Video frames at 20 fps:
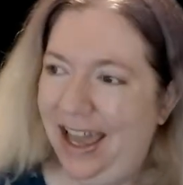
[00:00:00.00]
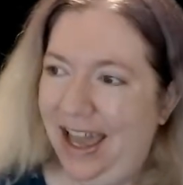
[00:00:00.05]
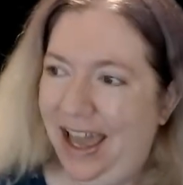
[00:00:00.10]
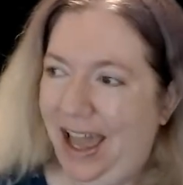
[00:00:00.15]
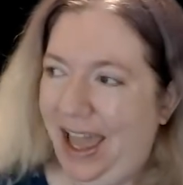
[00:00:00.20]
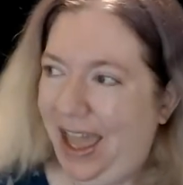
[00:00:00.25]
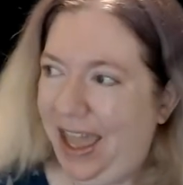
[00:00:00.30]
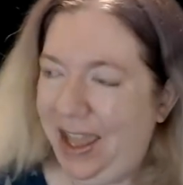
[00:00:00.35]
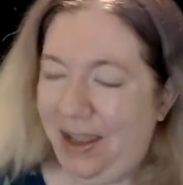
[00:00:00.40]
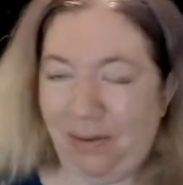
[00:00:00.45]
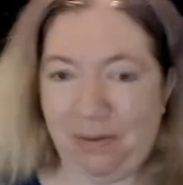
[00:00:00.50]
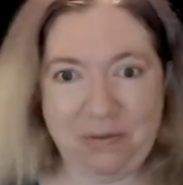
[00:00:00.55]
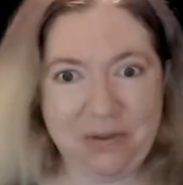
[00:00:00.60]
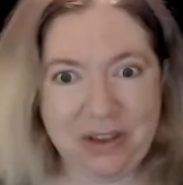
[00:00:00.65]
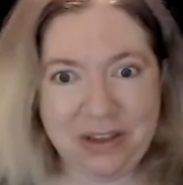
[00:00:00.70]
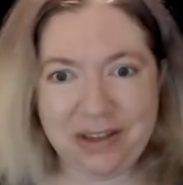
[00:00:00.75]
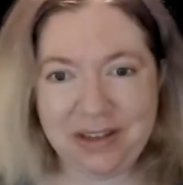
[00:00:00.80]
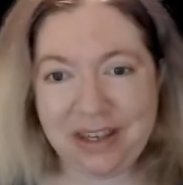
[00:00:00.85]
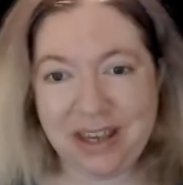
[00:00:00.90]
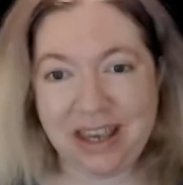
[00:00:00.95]
It
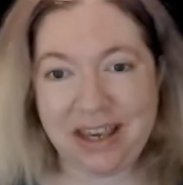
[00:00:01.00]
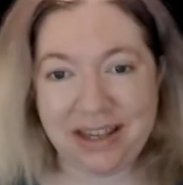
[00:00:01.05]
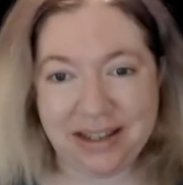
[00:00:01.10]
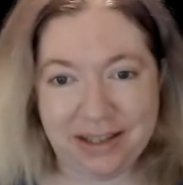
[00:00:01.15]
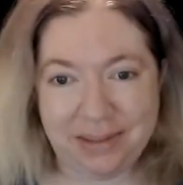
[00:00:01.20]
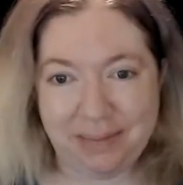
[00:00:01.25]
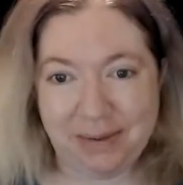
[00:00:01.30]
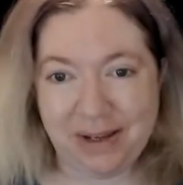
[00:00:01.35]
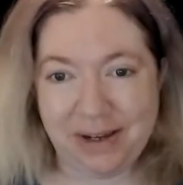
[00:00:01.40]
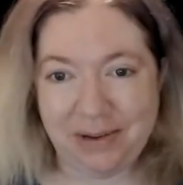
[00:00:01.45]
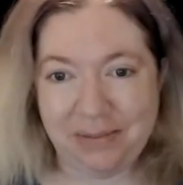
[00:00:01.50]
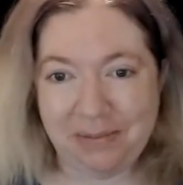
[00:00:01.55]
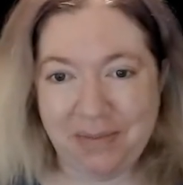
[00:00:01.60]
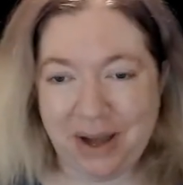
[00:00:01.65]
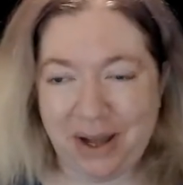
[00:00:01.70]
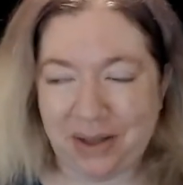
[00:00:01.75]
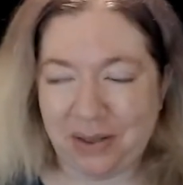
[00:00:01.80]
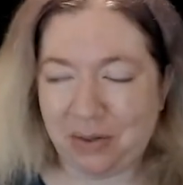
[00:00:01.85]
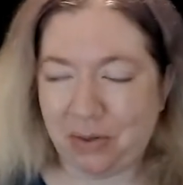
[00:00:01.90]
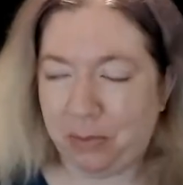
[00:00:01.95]
feels like it's been a
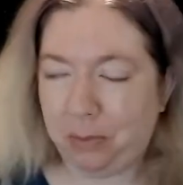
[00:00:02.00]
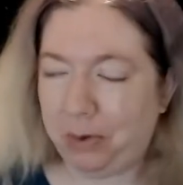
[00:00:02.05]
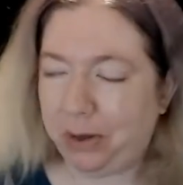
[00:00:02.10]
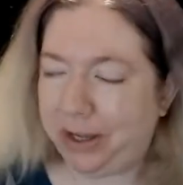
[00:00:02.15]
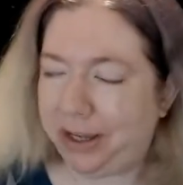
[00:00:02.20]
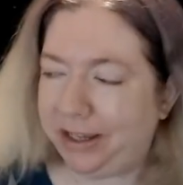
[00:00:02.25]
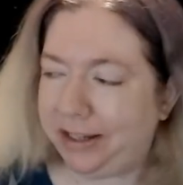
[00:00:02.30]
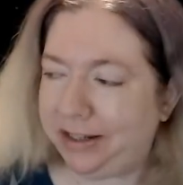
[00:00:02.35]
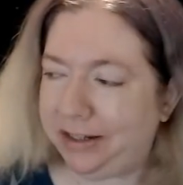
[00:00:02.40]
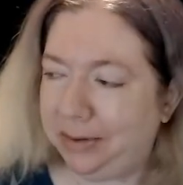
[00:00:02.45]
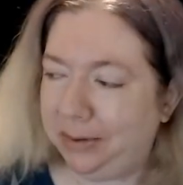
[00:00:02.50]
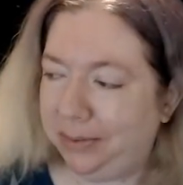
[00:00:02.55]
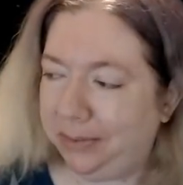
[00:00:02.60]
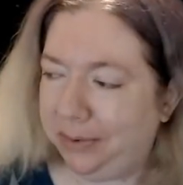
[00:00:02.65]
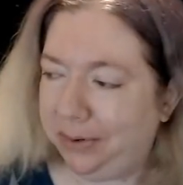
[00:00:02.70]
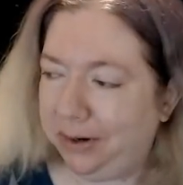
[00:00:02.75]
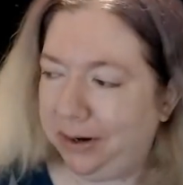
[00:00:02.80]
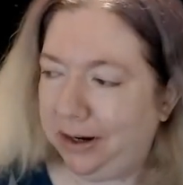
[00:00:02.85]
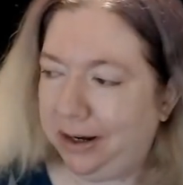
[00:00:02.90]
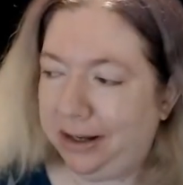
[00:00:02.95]
month, but
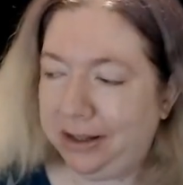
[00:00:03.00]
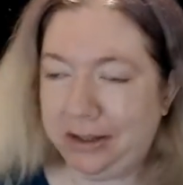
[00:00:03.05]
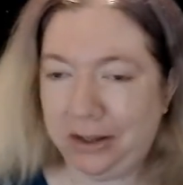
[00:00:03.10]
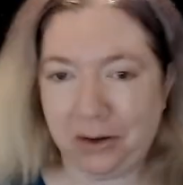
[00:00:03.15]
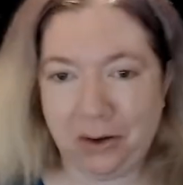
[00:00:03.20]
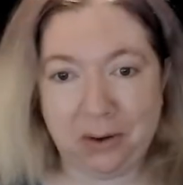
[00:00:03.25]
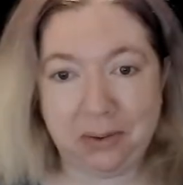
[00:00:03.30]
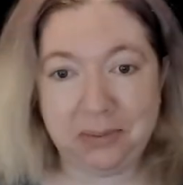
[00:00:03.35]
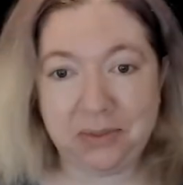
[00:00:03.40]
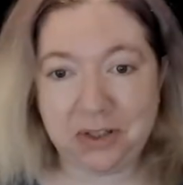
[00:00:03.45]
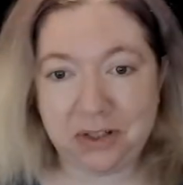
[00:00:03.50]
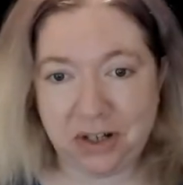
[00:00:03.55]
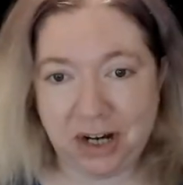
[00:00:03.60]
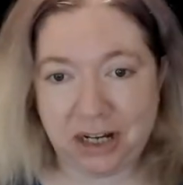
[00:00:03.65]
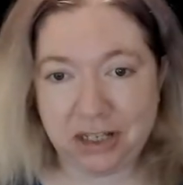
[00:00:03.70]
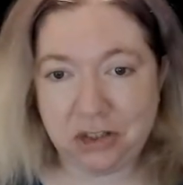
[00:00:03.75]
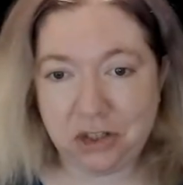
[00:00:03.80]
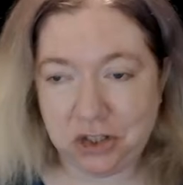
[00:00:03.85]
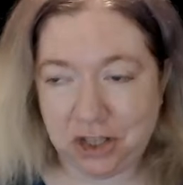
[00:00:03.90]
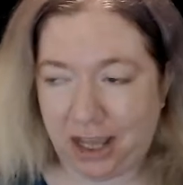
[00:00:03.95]
we're on the home
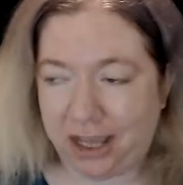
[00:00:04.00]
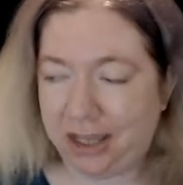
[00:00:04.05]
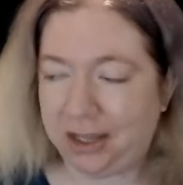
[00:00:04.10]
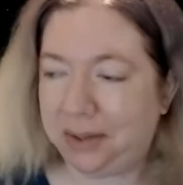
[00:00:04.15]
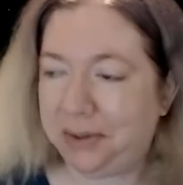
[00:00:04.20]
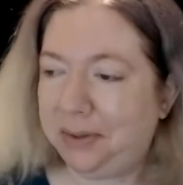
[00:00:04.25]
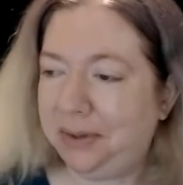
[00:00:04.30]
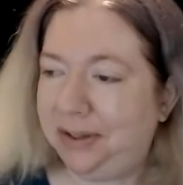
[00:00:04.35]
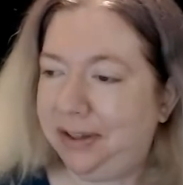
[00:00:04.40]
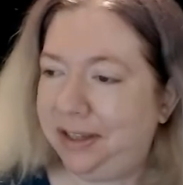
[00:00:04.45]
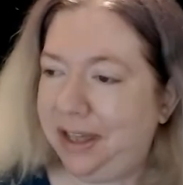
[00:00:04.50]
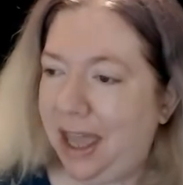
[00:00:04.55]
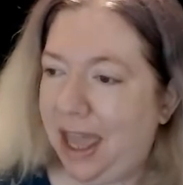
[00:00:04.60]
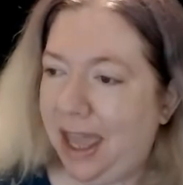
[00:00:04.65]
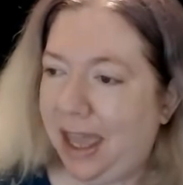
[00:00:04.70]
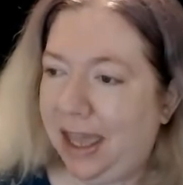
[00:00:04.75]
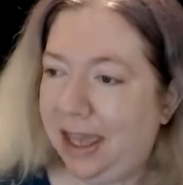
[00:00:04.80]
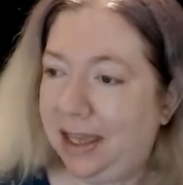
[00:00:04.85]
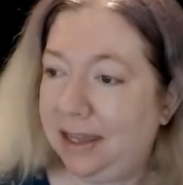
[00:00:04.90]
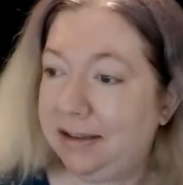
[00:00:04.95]
stretch now.
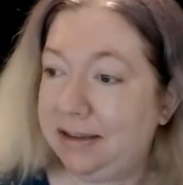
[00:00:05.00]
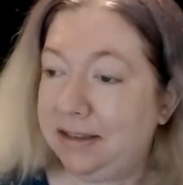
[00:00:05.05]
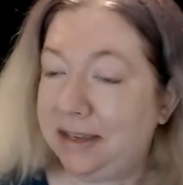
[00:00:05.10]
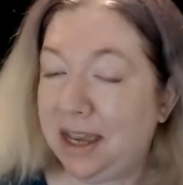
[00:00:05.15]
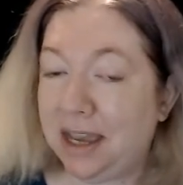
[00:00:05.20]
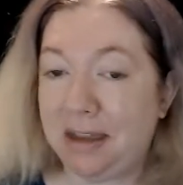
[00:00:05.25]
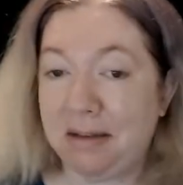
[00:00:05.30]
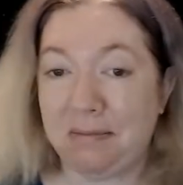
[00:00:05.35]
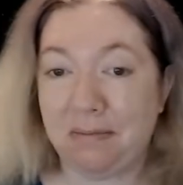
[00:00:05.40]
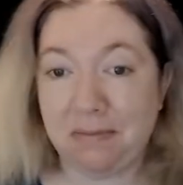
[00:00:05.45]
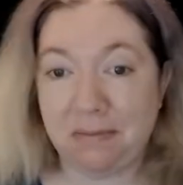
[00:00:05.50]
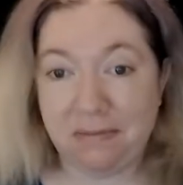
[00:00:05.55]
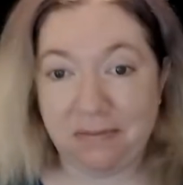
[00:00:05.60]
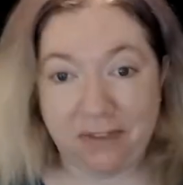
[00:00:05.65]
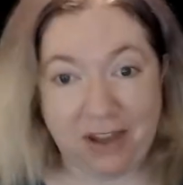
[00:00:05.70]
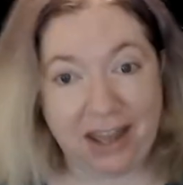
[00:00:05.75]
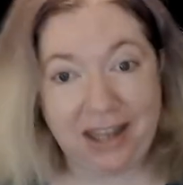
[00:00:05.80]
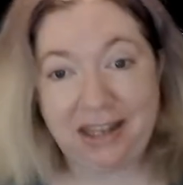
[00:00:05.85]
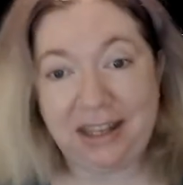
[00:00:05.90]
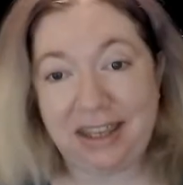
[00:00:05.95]
And
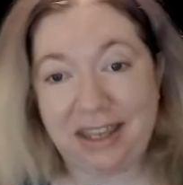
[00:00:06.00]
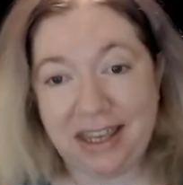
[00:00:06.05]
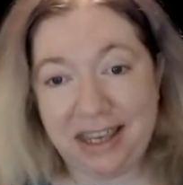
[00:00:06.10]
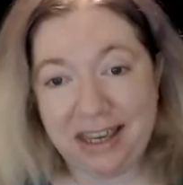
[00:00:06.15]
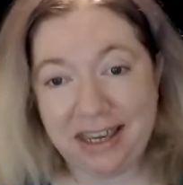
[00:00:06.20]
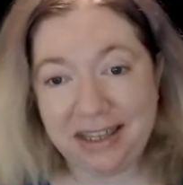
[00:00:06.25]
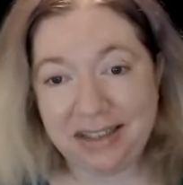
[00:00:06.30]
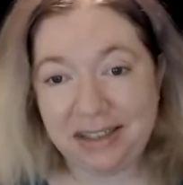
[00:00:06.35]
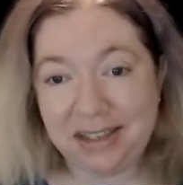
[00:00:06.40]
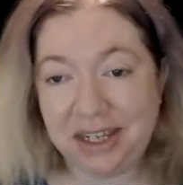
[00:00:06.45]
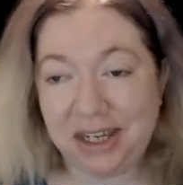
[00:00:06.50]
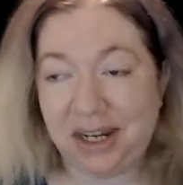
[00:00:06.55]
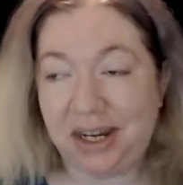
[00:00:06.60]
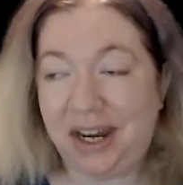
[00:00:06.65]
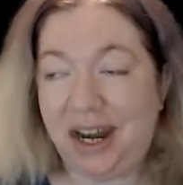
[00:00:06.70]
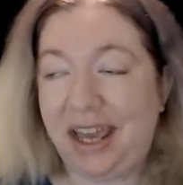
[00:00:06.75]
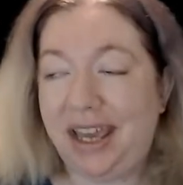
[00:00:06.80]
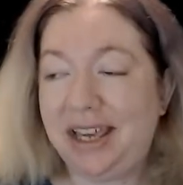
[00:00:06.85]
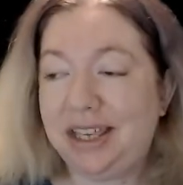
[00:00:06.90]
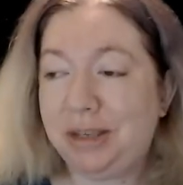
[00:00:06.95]
finally,
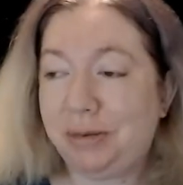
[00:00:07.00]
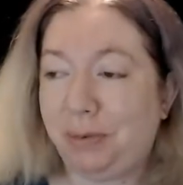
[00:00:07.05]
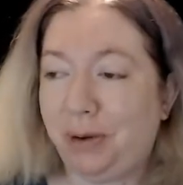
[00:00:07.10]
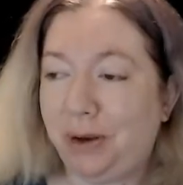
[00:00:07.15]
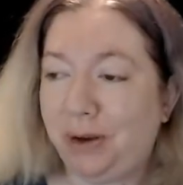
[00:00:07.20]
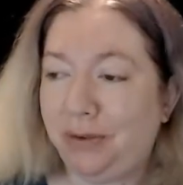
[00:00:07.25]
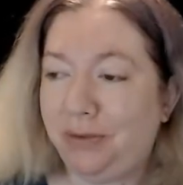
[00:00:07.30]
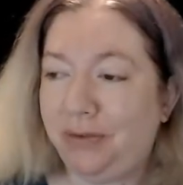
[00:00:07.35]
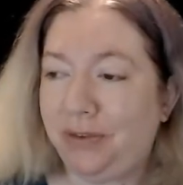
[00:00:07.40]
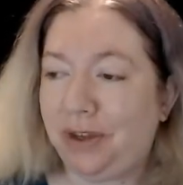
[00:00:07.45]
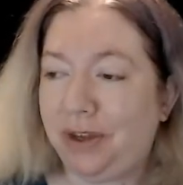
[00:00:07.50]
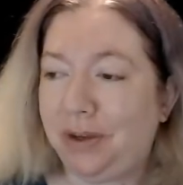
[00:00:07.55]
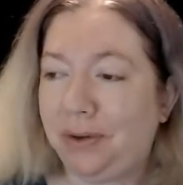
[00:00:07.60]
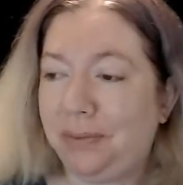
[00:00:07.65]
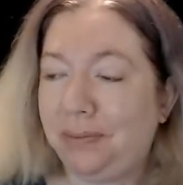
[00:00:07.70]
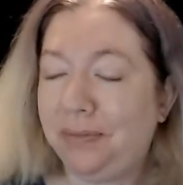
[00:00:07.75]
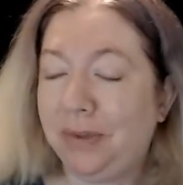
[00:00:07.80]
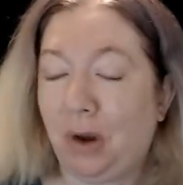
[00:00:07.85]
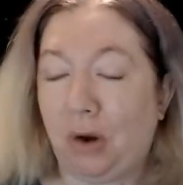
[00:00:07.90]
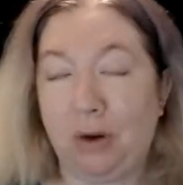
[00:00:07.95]
today's
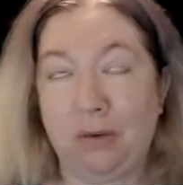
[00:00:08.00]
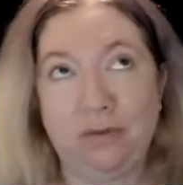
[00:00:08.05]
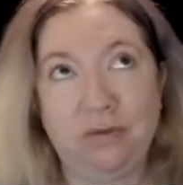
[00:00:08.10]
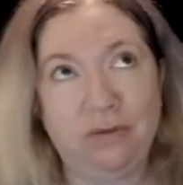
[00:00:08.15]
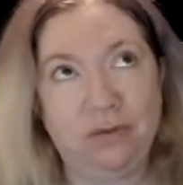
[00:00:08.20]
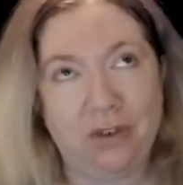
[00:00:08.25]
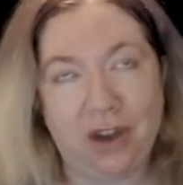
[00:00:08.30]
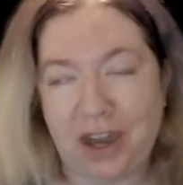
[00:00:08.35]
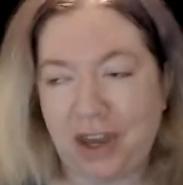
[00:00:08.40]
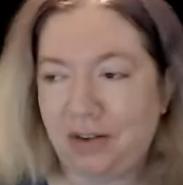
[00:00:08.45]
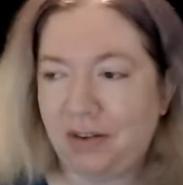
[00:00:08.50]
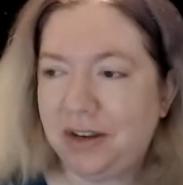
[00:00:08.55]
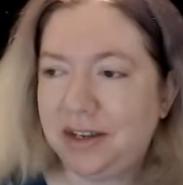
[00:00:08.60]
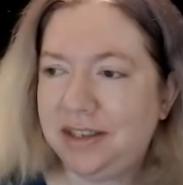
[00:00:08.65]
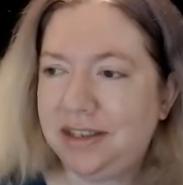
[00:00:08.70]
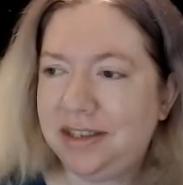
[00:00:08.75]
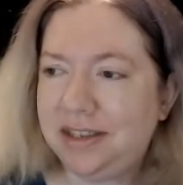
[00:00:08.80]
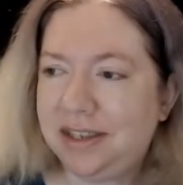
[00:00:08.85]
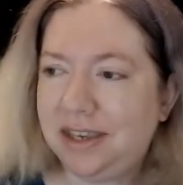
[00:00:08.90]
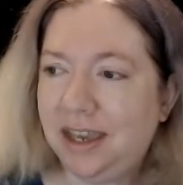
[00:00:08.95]
perfume, or
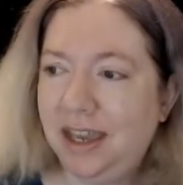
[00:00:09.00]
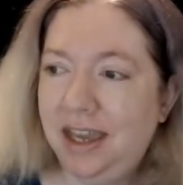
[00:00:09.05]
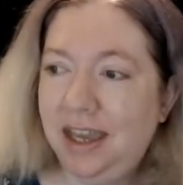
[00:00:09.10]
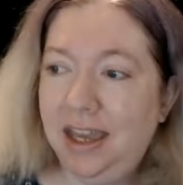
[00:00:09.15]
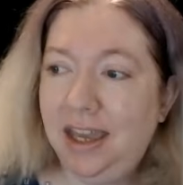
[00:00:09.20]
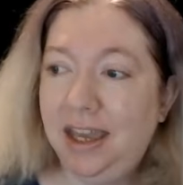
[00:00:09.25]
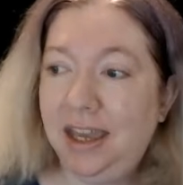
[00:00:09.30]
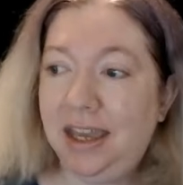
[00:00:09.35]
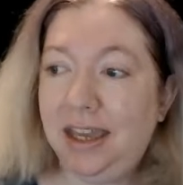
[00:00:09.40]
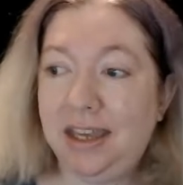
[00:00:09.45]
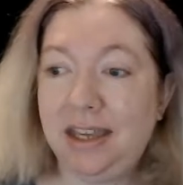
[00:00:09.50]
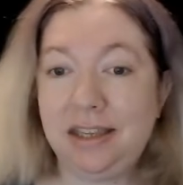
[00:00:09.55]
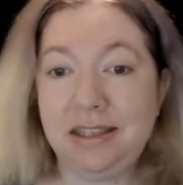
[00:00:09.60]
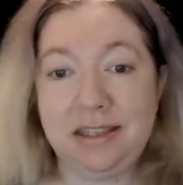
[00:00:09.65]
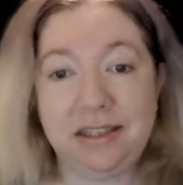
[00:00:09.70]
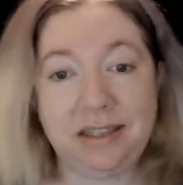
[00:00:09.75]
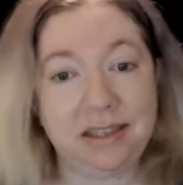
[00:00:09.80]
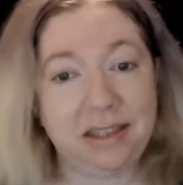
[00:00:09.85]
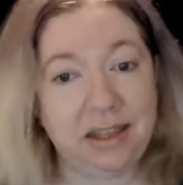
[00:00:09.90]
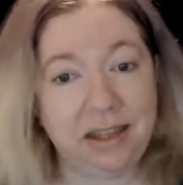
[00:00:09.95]
fragrance,
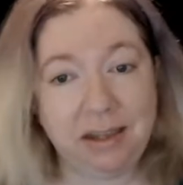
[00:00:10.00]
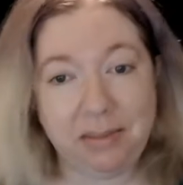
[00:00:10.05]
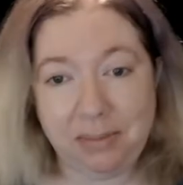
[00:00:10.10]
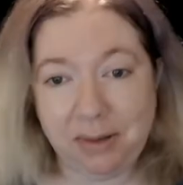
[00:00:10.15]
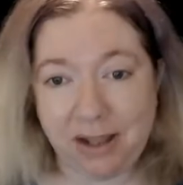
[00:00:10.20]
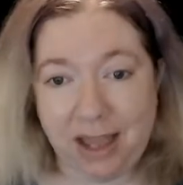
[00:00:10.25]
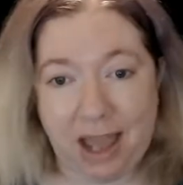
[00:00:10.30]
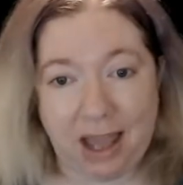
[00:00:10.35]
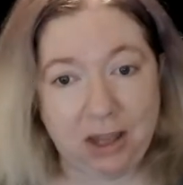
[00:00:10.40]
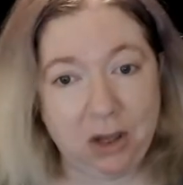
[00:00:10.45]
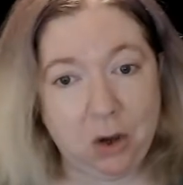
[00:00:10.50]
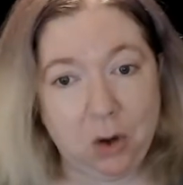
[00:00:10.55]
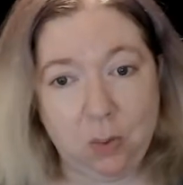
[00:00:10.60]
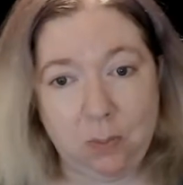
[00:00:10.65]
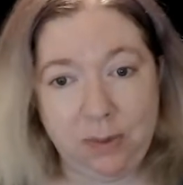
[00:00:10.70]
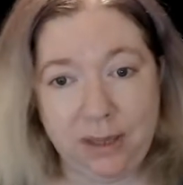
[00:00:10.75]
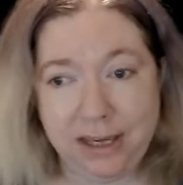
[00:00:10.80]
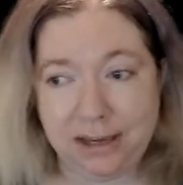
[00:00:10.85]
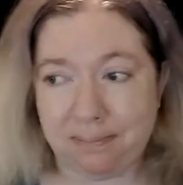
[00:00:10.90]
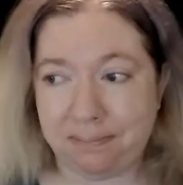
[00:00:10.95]
is the Black
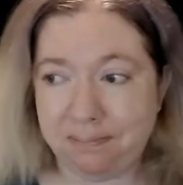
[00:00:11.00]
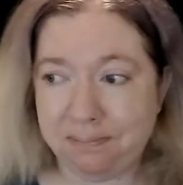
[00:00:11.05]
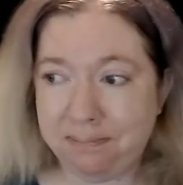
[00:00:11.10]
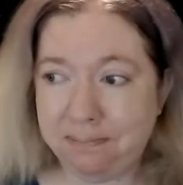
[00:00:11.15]
Opium.